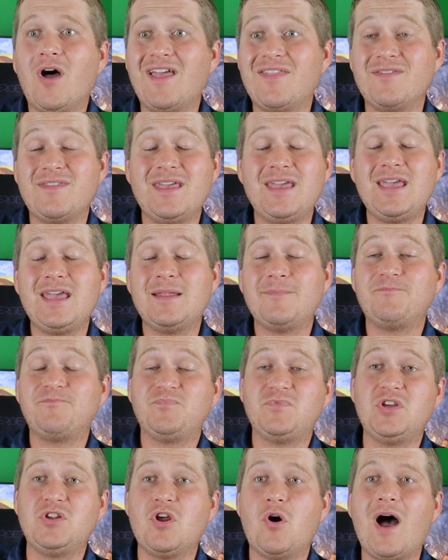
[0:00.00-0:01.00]
And
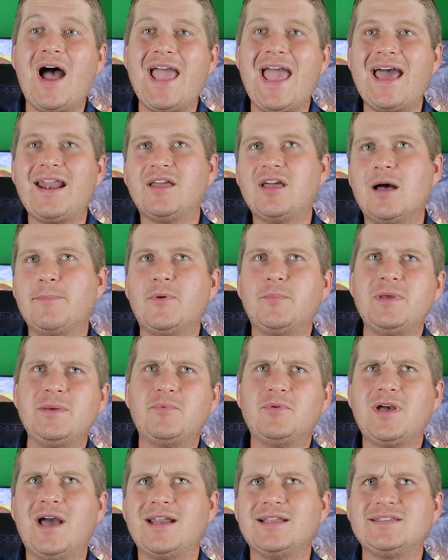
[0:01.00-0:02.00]
then, you know, I had a couple
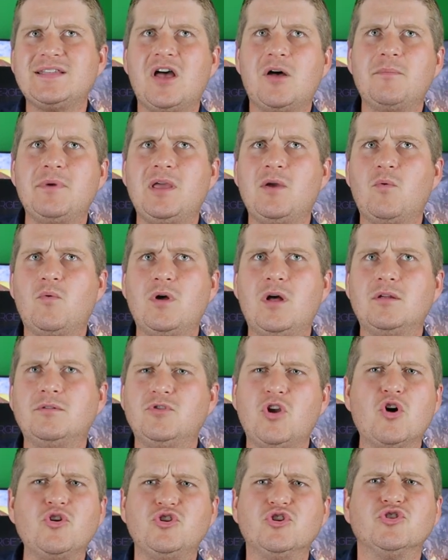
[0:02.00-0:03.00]
people kind of tell me, well,
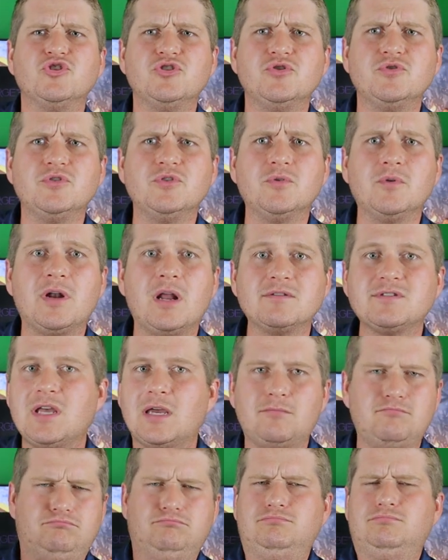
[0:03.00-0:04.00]
no, you're doo-doo. And I was
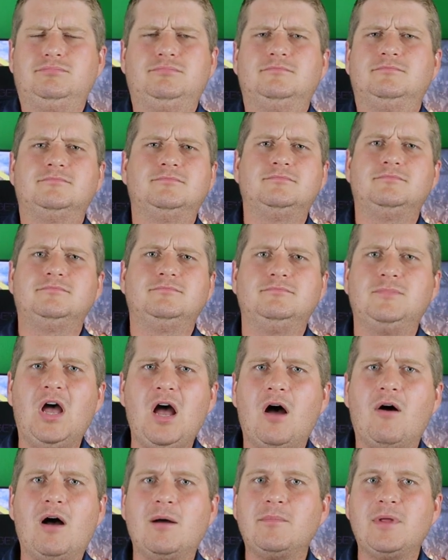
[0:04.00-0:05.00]
like, no,
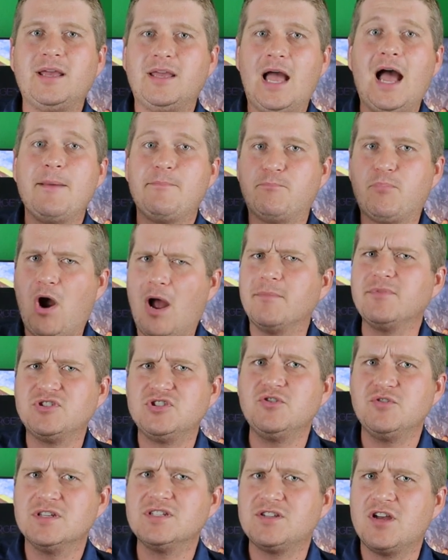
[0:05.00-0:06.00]
I'm like, I
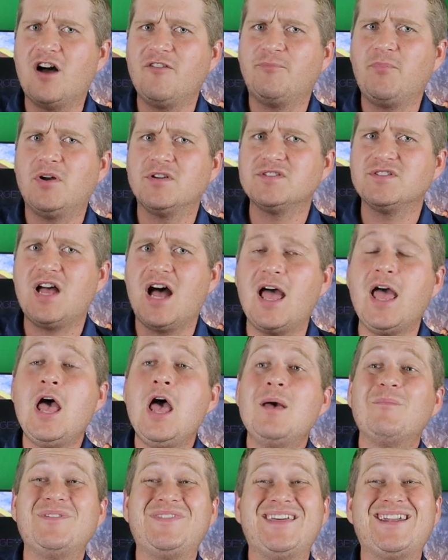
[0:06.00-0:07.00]
promise you, this golf ball's not.
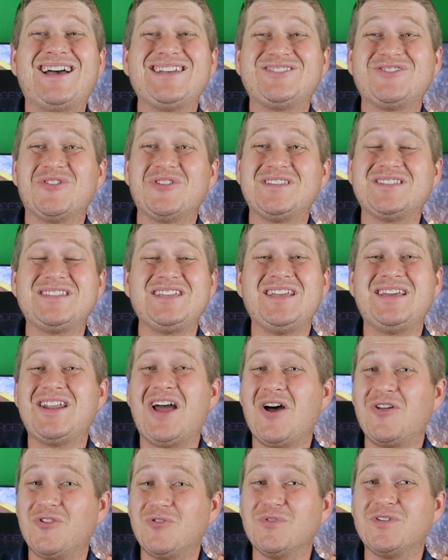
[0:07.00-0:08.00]
But then I started seeing
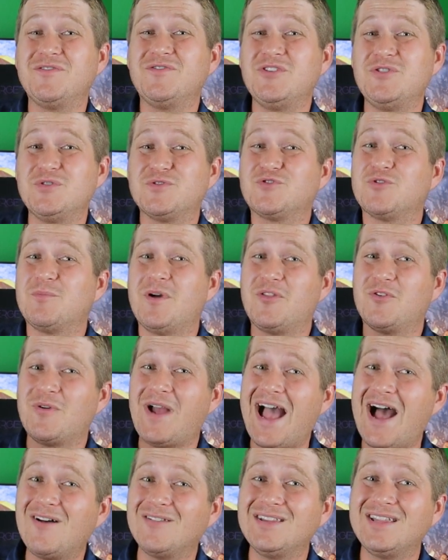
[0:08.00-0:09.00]
other reviews from other
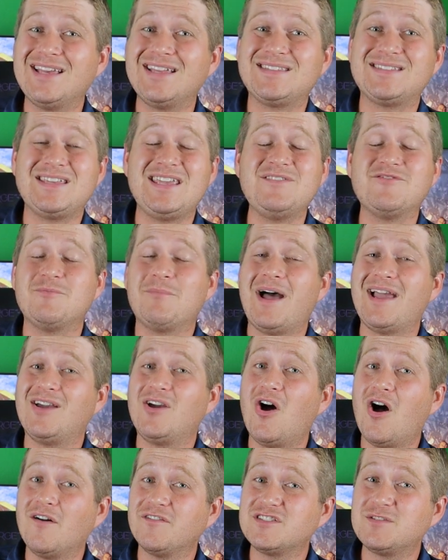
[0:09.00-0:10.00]
outlets, even my
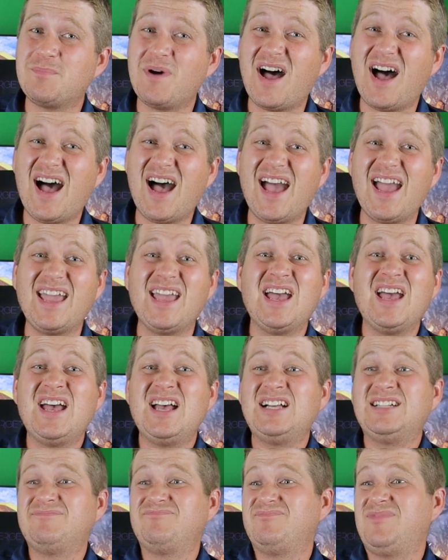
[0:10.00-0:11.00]
Golf Spy.
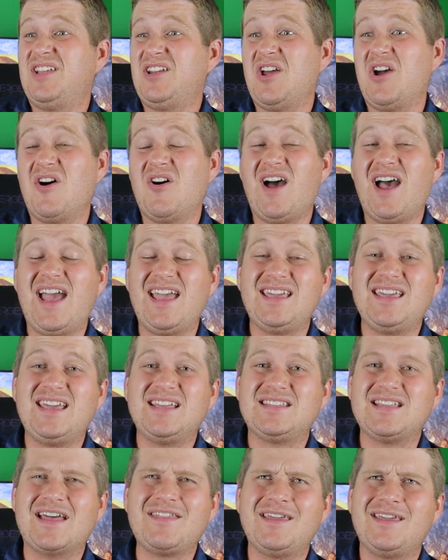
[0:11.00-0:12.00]
You know,
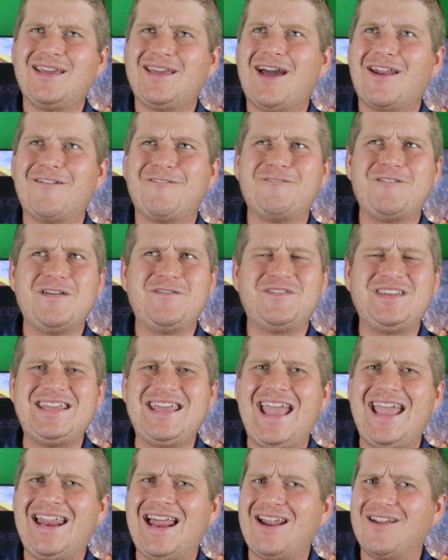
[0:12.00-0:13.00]
I think it got a
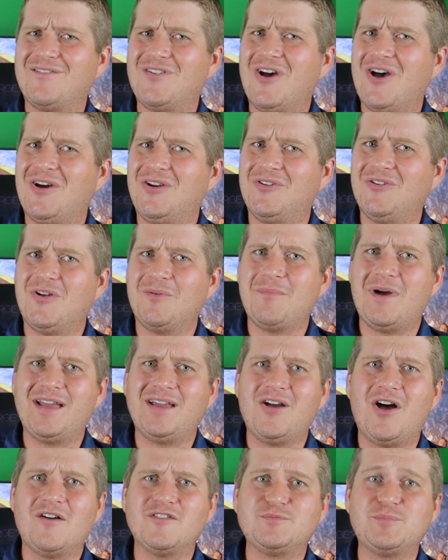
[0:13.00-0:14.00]
58 out of 100 on my
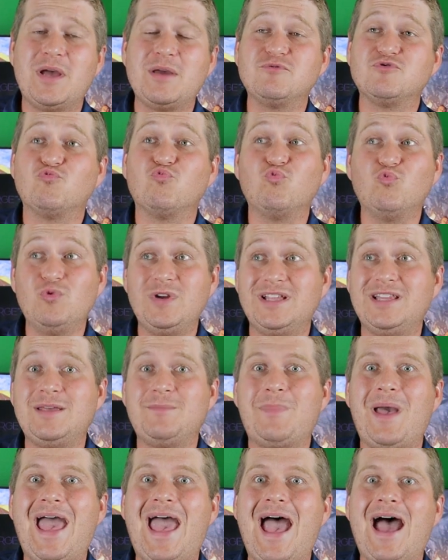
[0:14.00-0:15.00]
Golf Spy. It was really
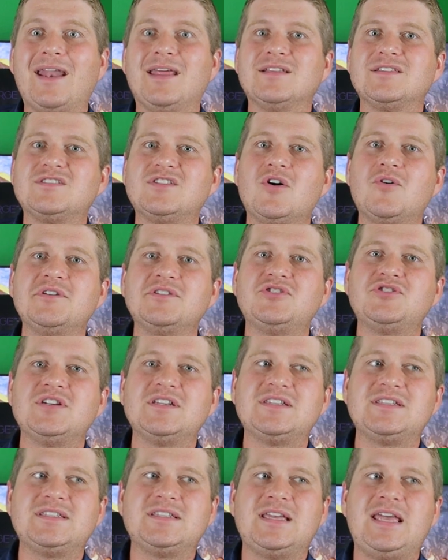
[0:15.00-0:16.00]
bad. And so it's
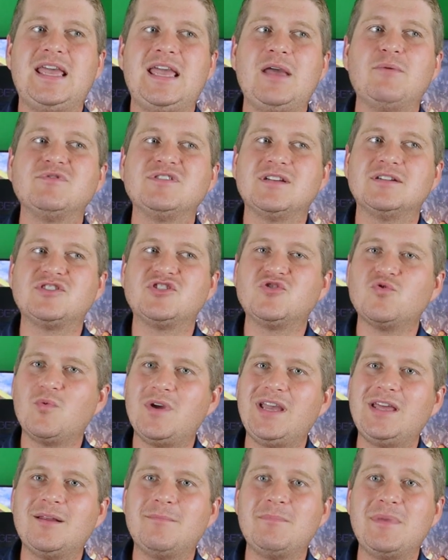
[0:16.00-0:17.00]
just, it was a
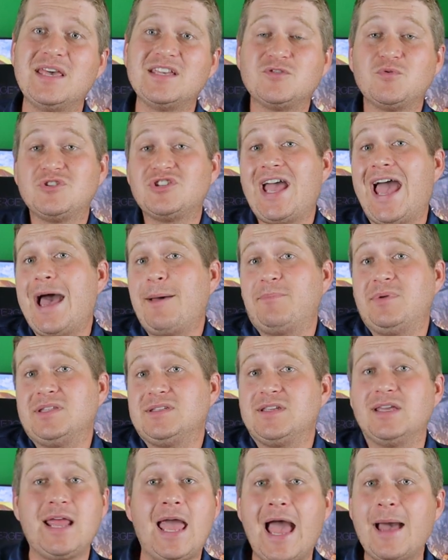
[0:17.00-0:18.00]
swing and a miss, which
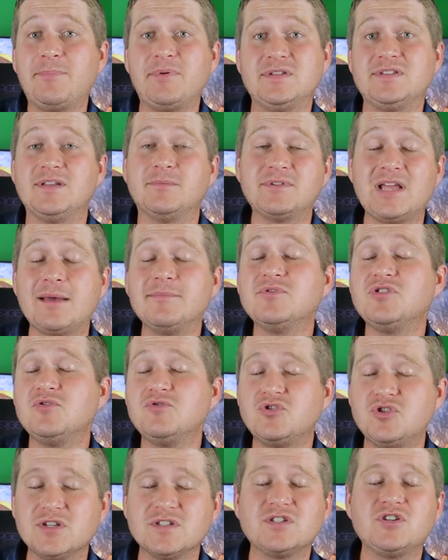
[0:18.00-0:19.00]
happens. It happens. Sometimes you
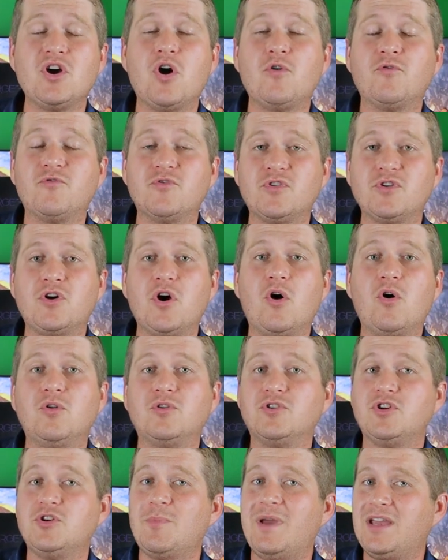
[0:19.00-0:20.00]
just go for the
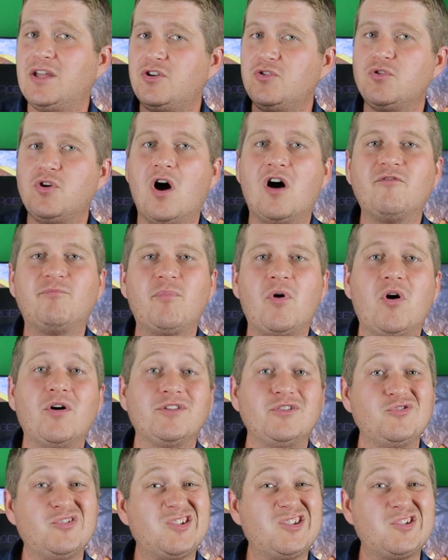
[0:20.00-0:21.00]
gold or you make a new golf ball
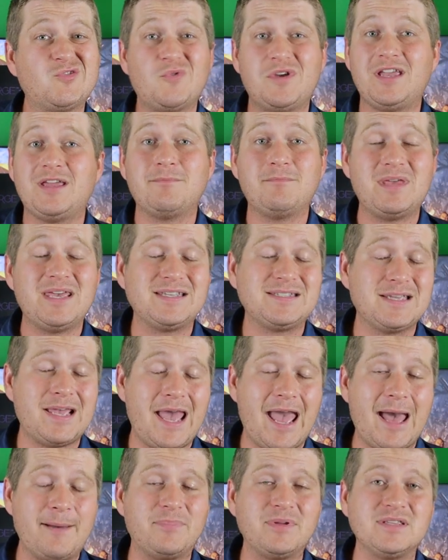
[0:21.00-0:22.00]
and you just swing and miss. It
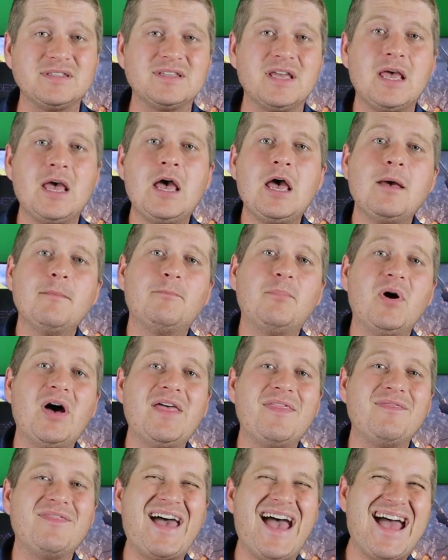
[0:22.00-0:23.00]
happens.
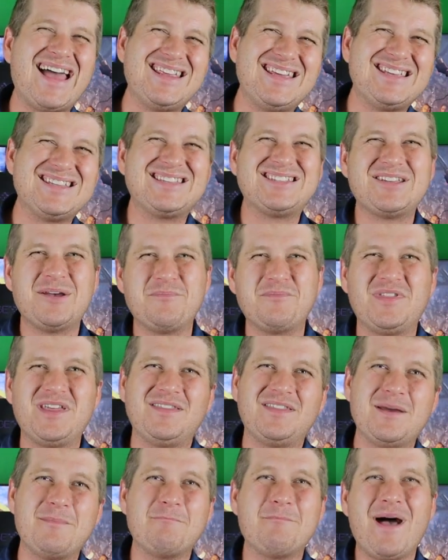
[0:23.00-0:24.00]
But that is
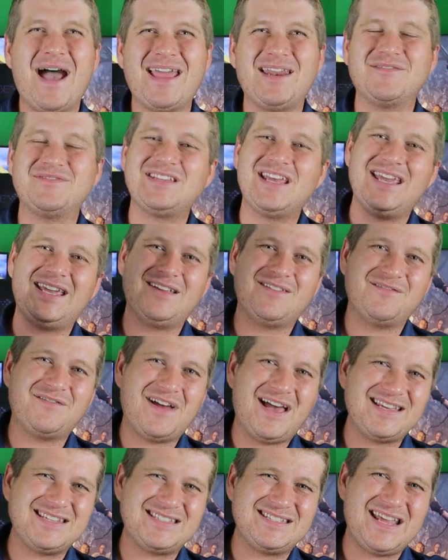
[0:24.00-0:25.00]
something that might have taken
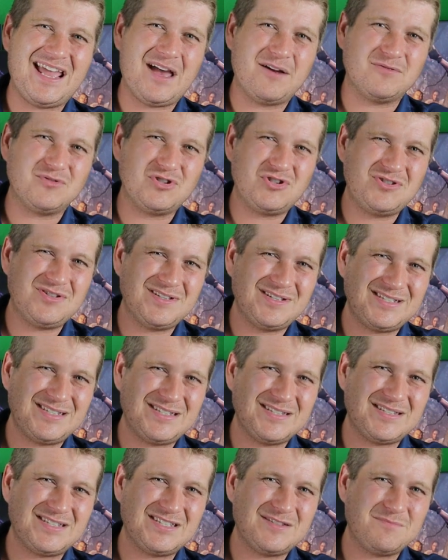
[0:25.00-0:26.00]
Vice down
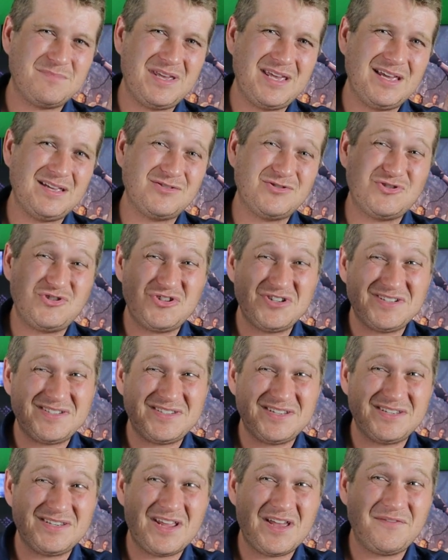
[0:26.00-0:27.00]
just a smidge,
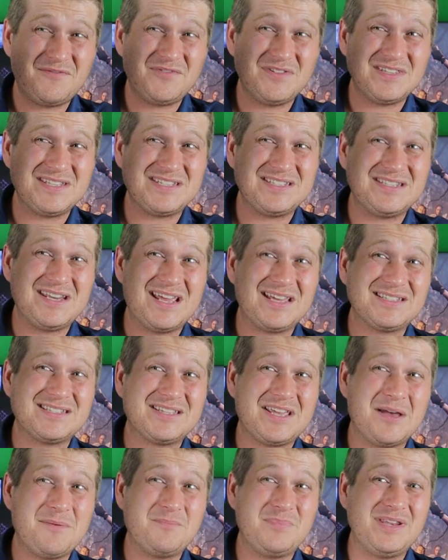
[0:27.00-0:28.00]
just enough for this next
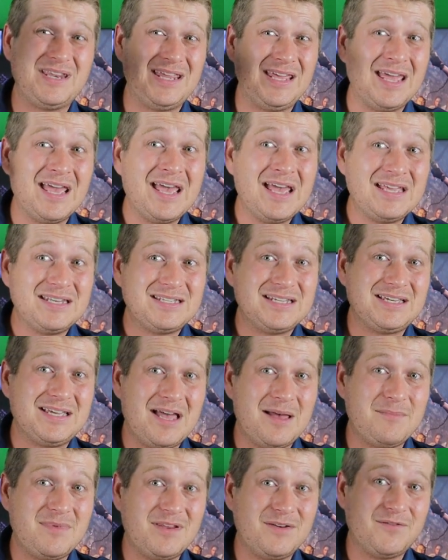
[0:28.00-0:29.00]
company to
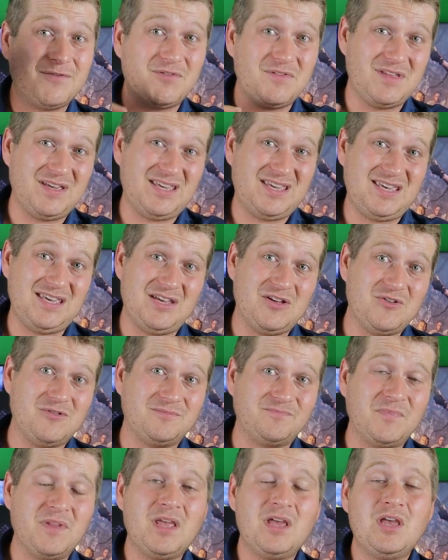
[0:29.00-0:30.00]
come in for the kill.